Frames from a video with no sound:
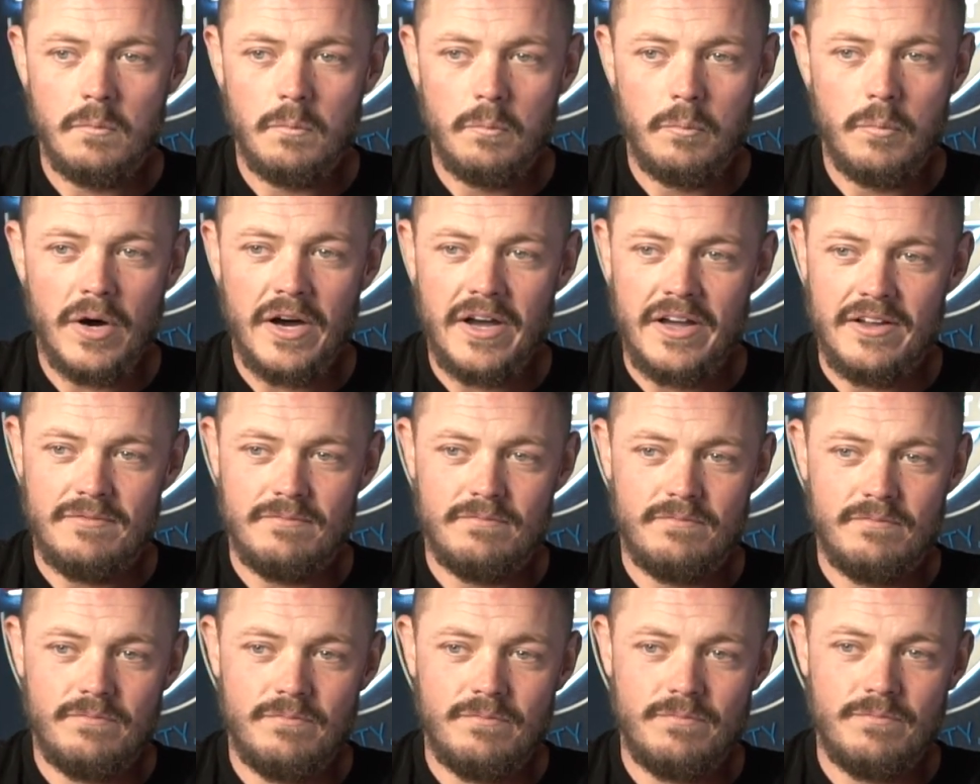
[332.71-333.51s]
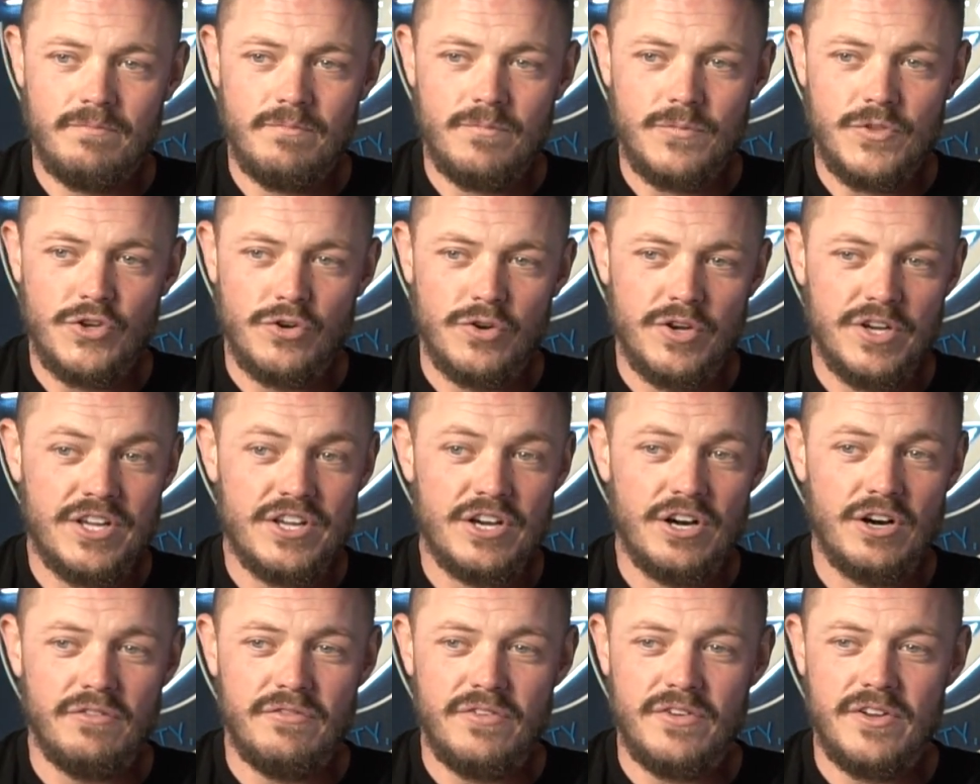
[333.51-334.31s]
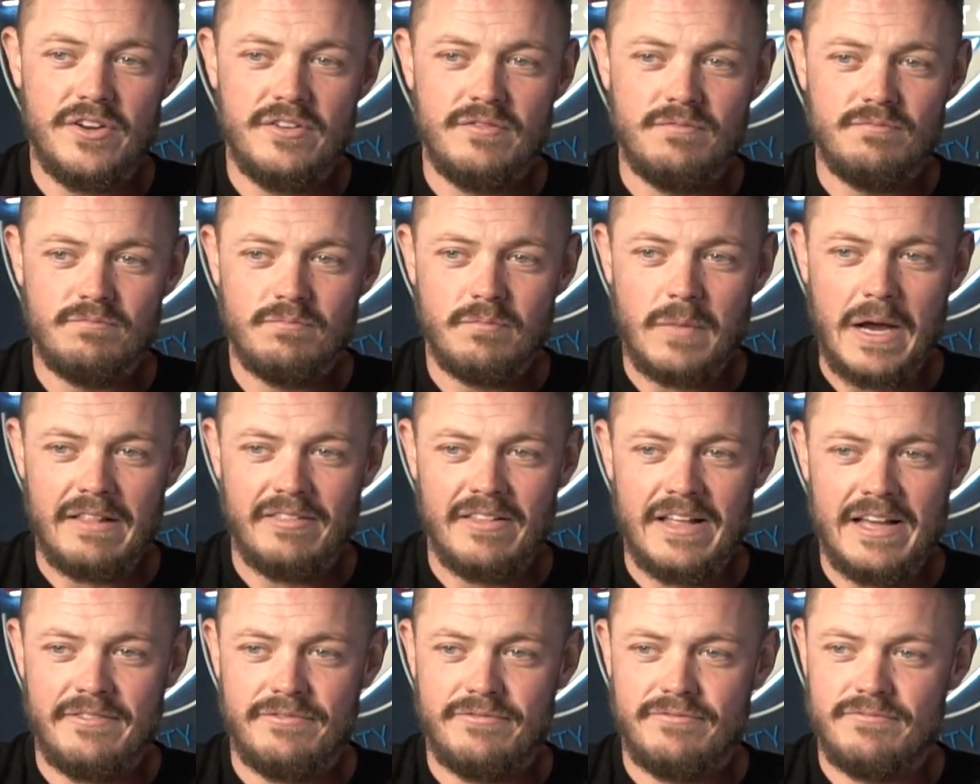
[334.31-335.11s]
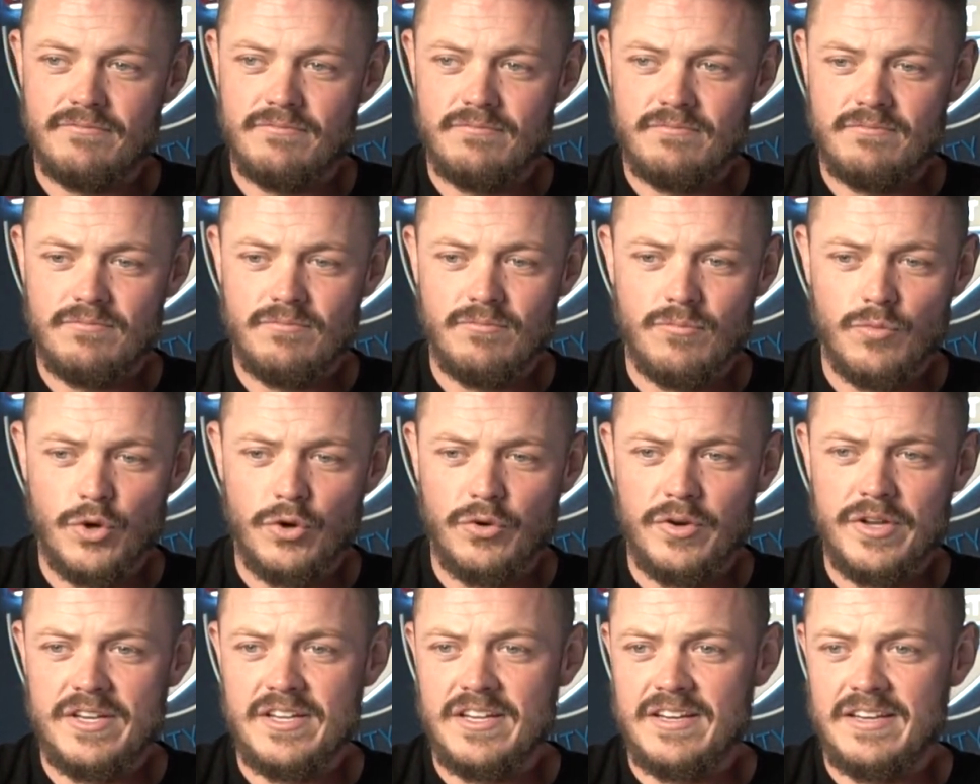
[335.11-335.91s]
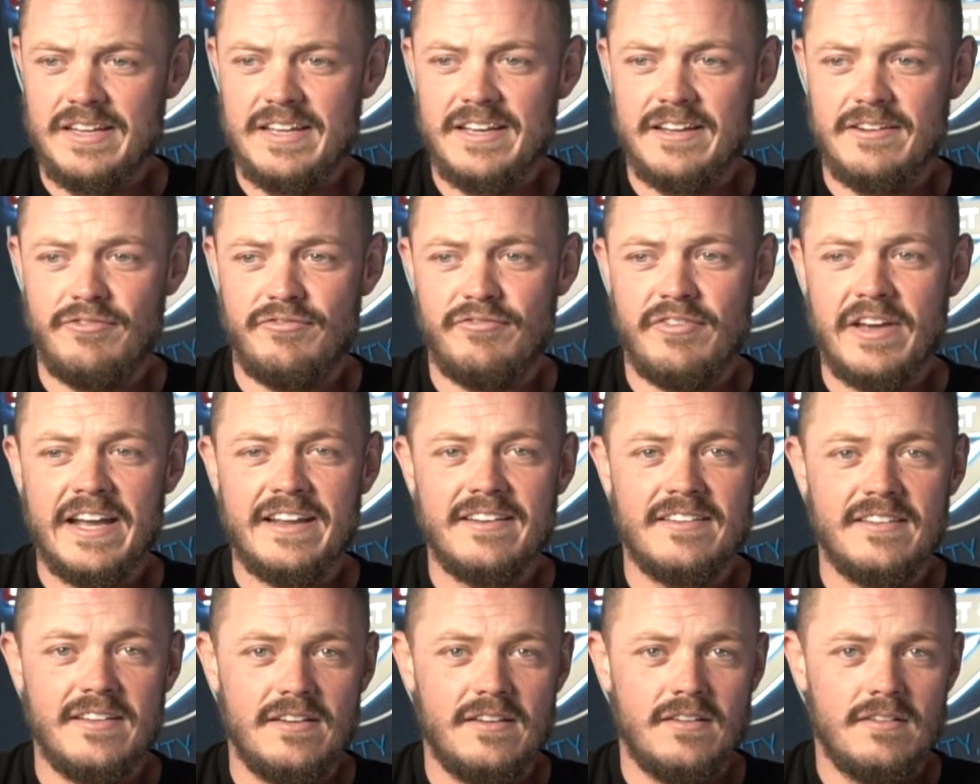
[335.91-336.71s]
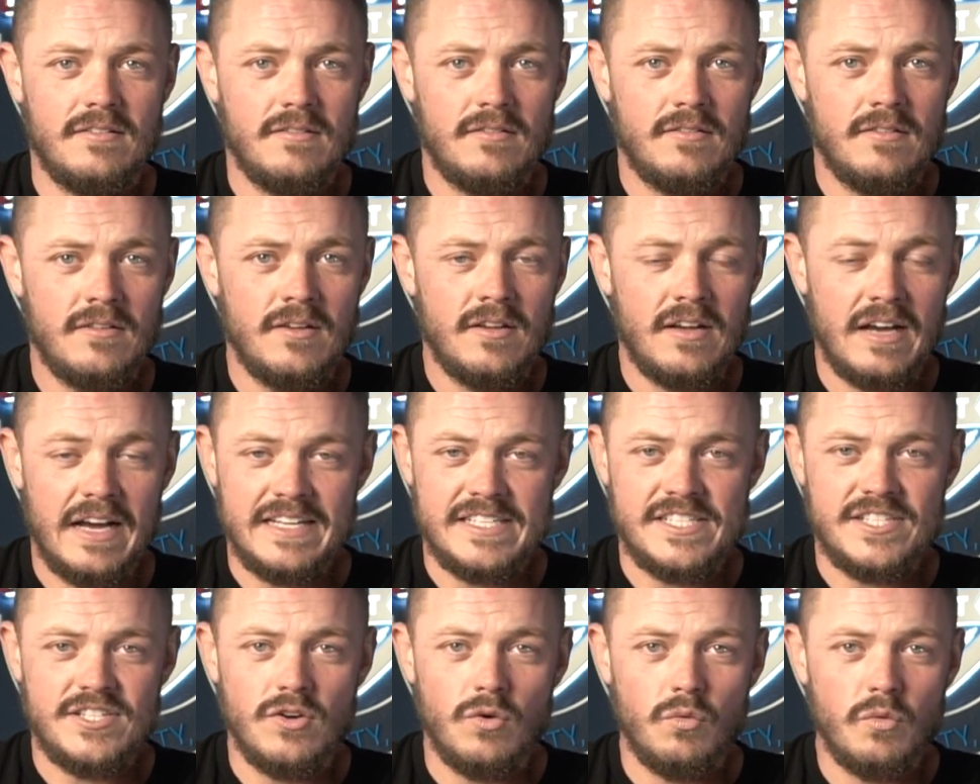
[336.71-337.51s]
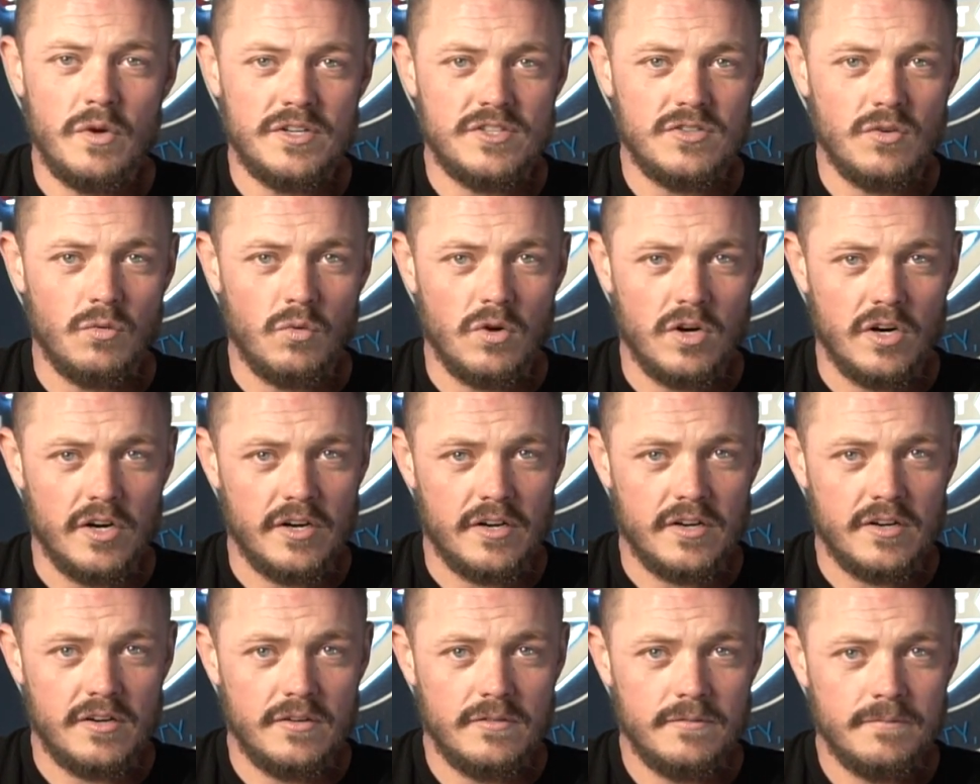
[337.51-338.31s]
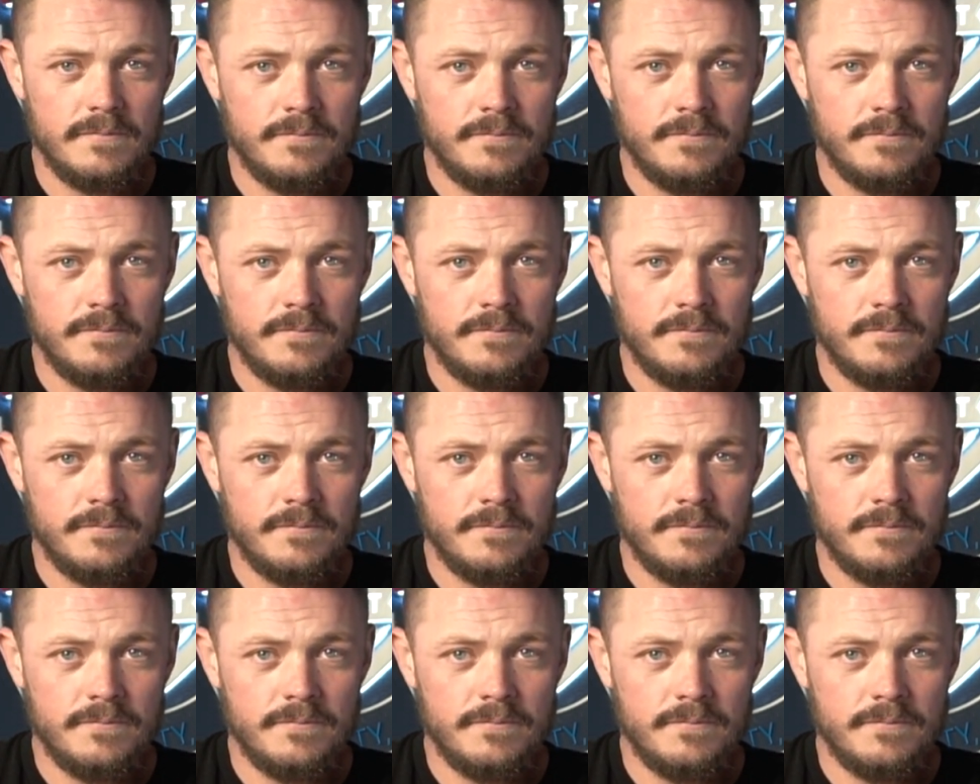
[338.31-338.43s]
But during COVID, my life really didn't get affected. I still went to work.